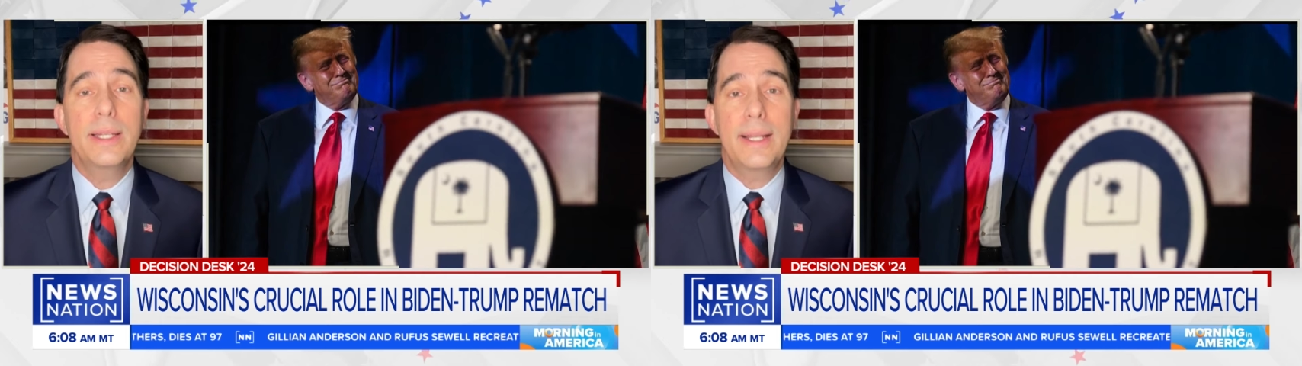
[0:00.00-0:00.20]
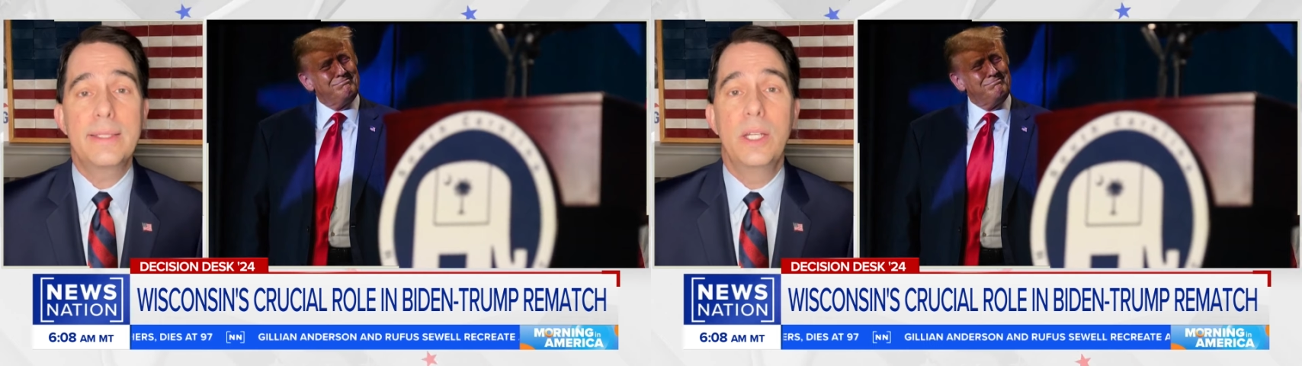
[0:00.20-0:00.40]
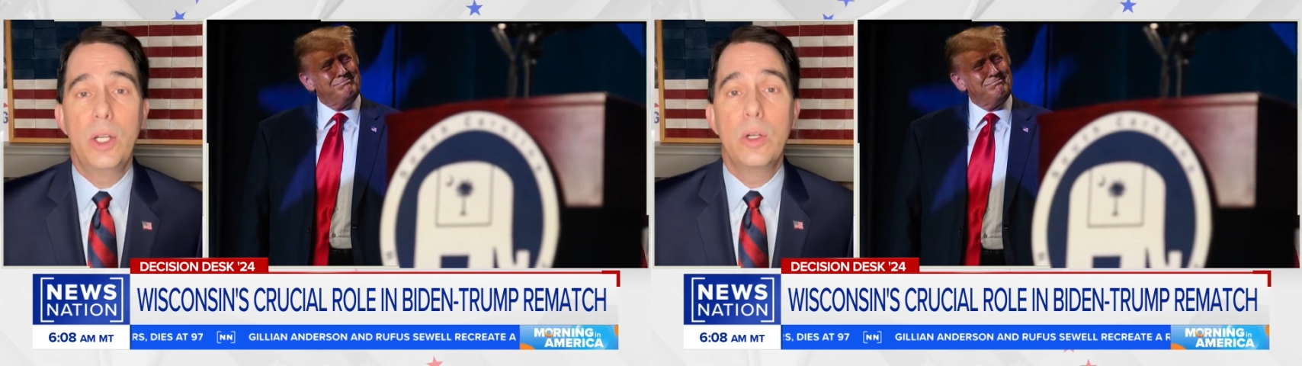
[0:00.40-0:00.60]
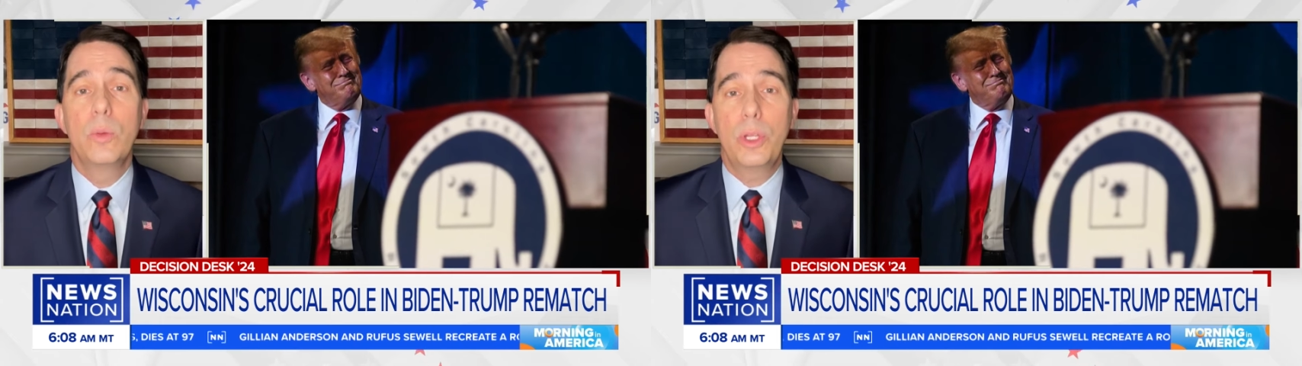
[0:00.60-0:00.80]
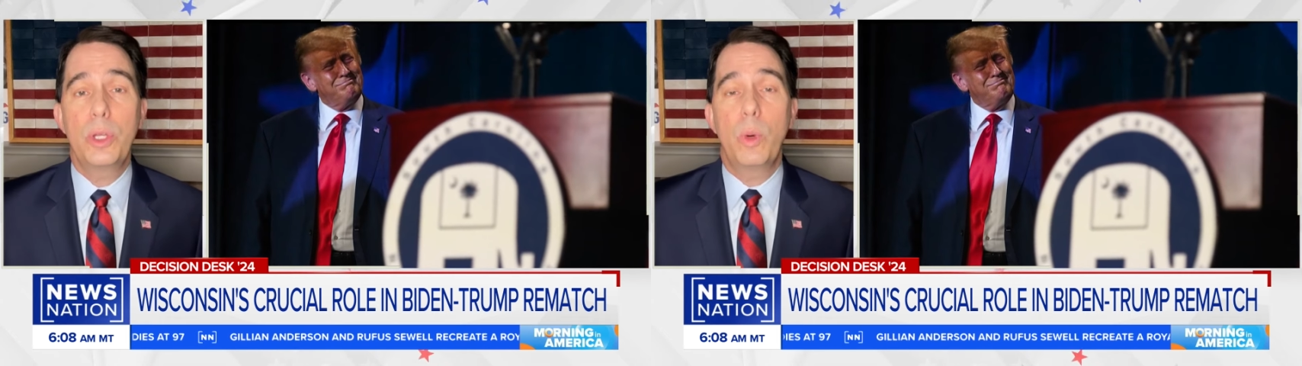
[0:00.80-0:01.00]
Speaker 1: that's
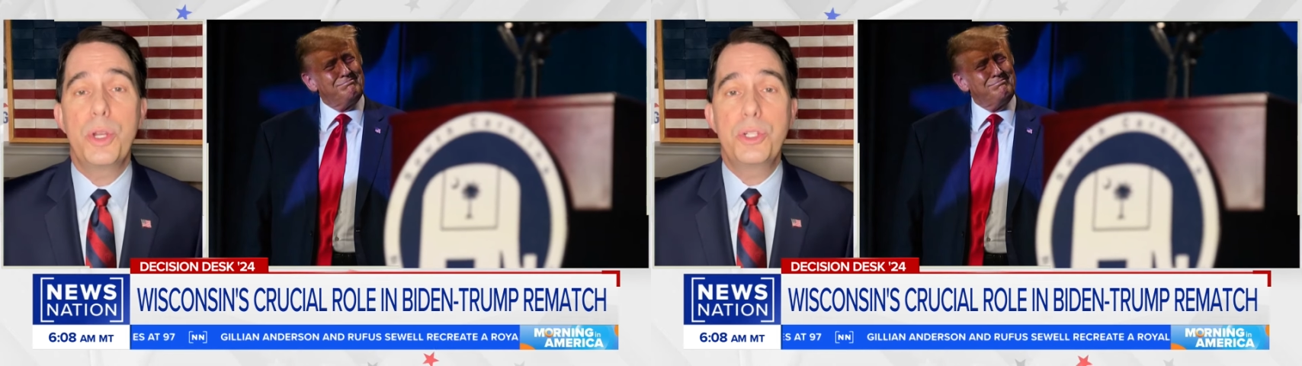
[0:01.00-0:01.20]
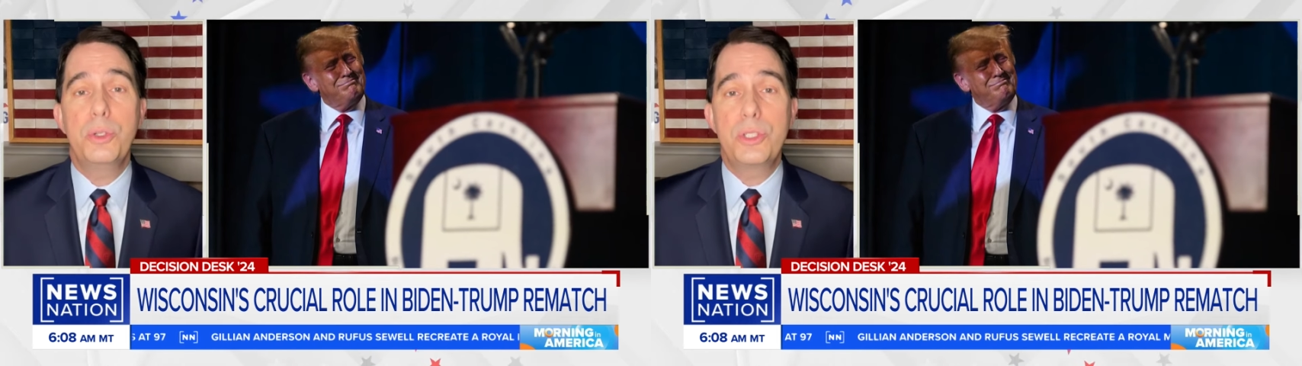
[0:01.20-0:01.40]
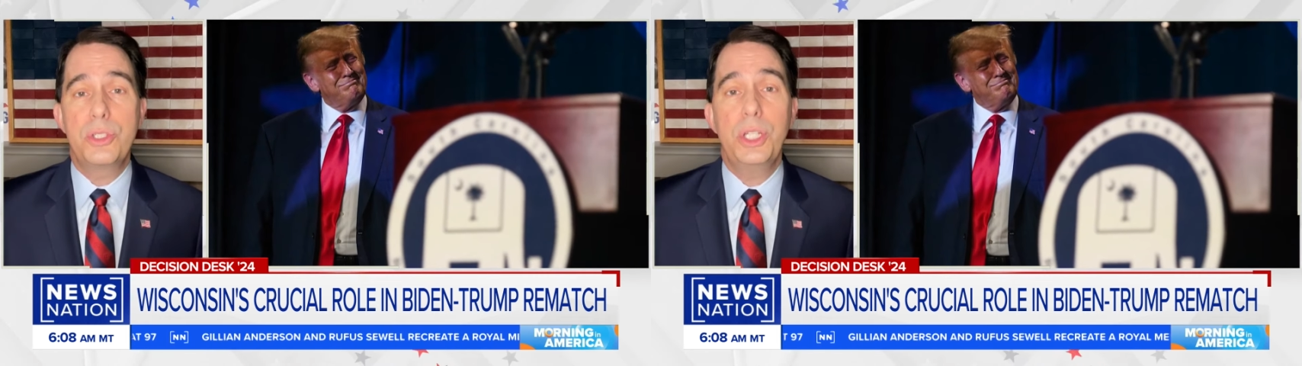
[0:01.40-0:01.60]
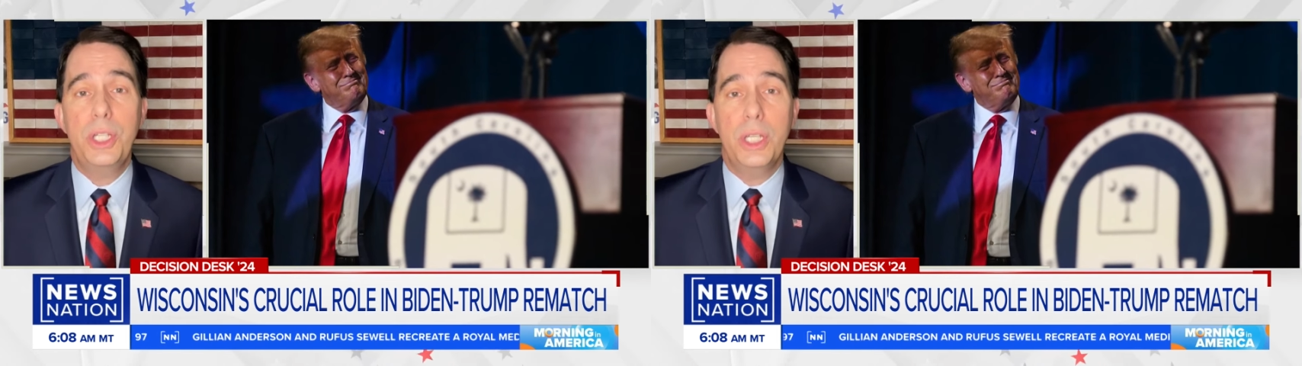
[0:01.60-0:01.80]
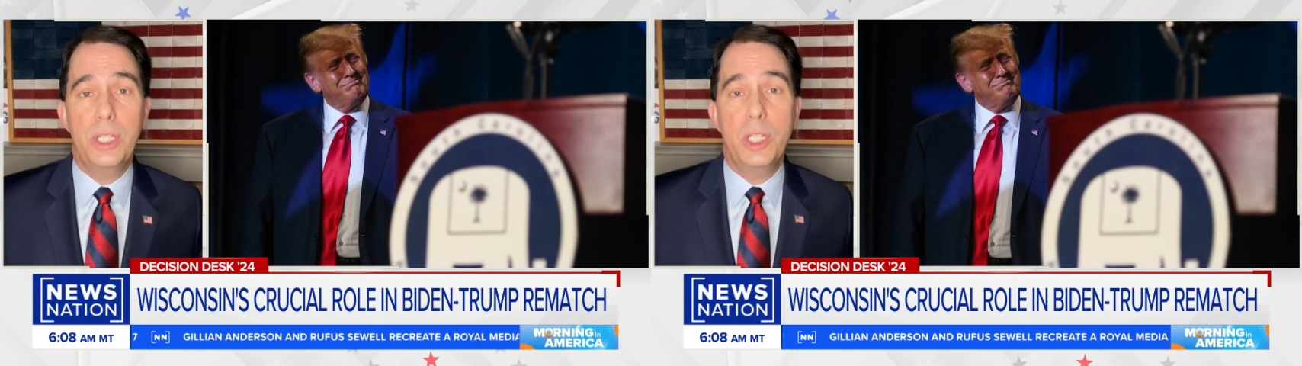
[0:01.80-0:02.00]
really what you
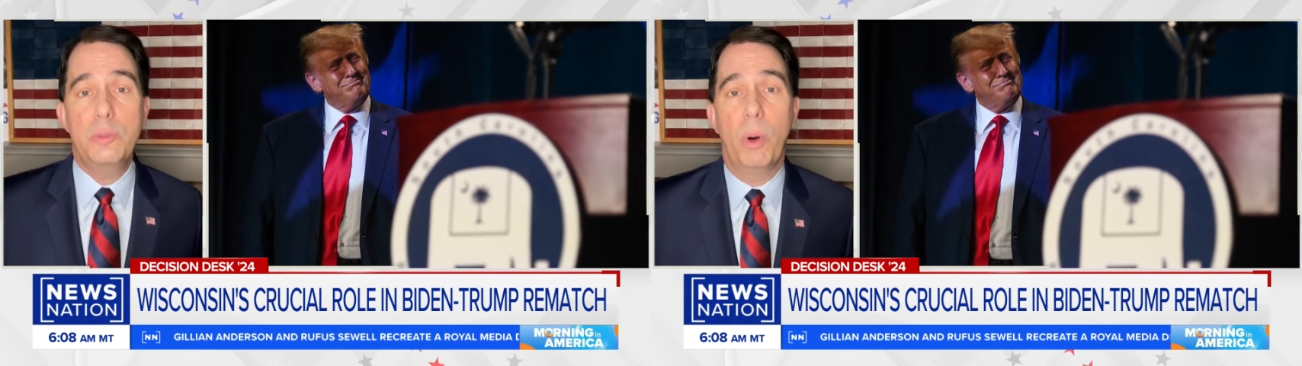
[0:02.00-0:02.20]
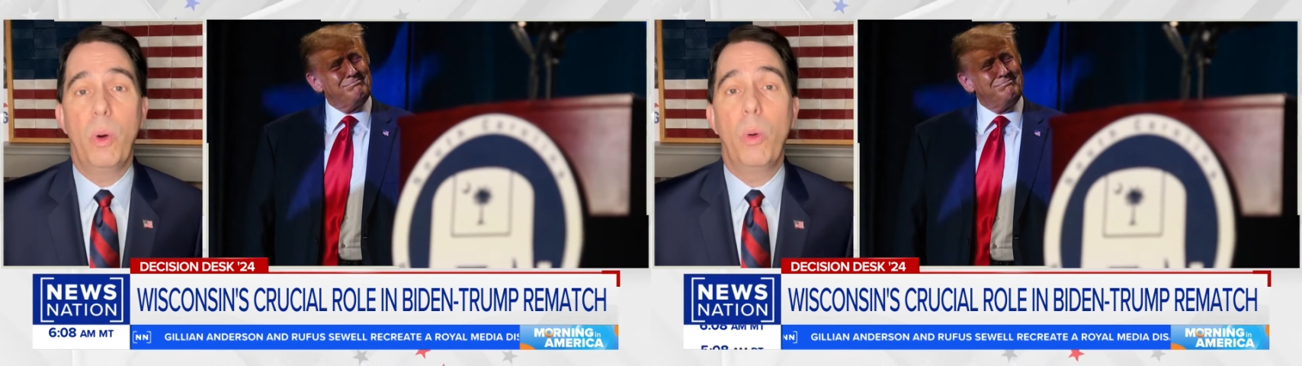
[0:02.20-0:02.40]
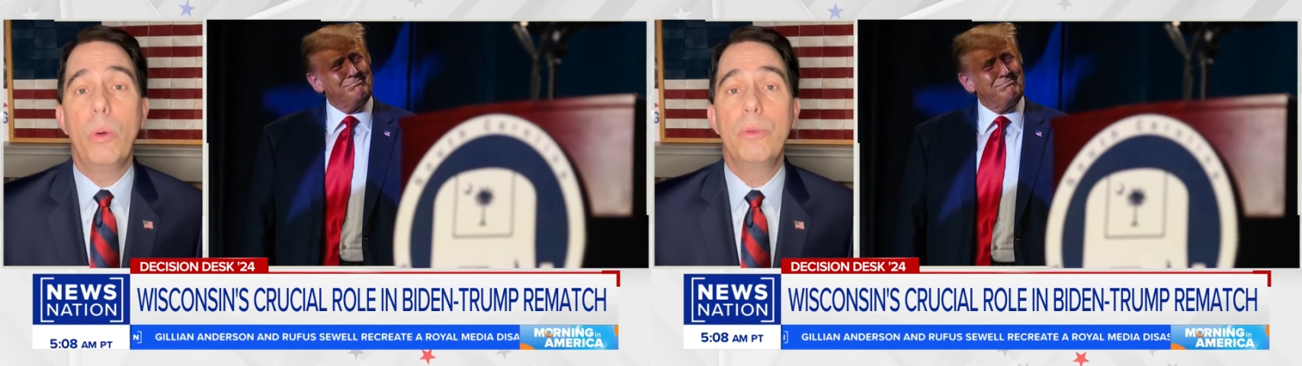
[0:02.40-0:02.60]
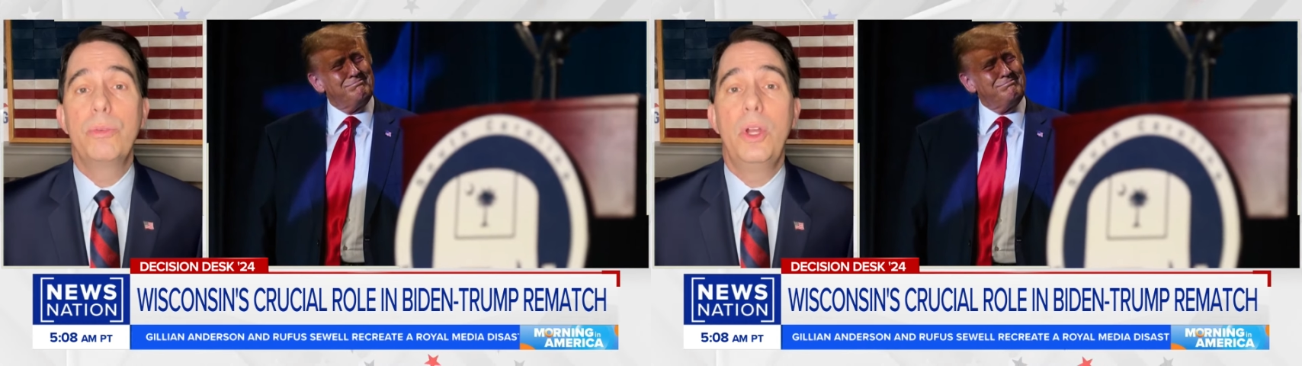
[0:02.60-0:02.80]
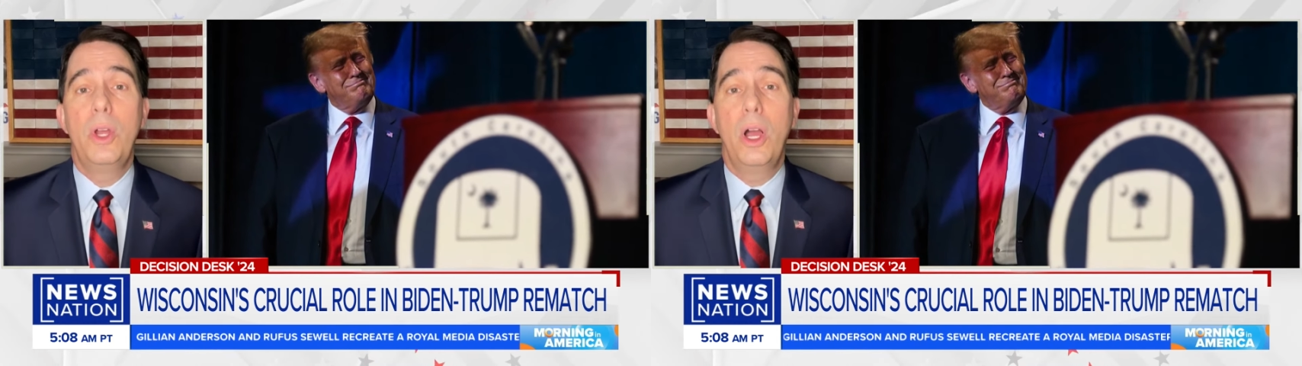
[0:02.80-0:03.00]
see in these polls,
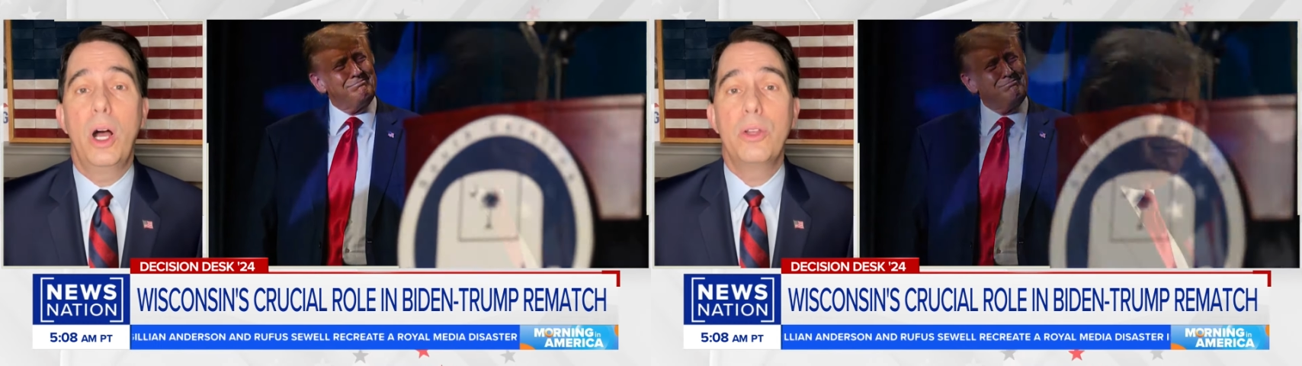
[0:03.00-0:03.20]
uh,